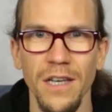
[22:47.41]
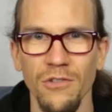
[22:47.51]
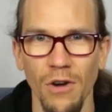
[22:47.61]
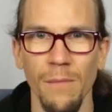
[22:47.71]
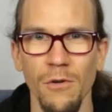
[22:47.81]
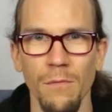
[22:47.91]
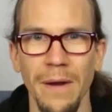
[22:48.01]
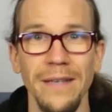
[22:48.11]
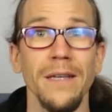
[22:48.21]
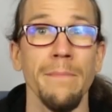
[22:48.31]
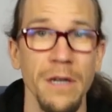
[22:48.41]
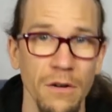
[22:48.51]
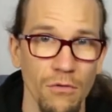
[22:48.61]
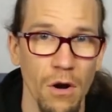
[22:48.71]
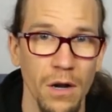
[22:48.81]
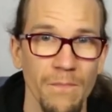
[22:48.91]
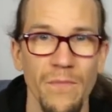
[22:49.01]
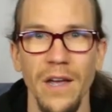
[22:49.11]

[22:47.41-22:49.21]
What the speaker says: a drummer who plays a bit of rock.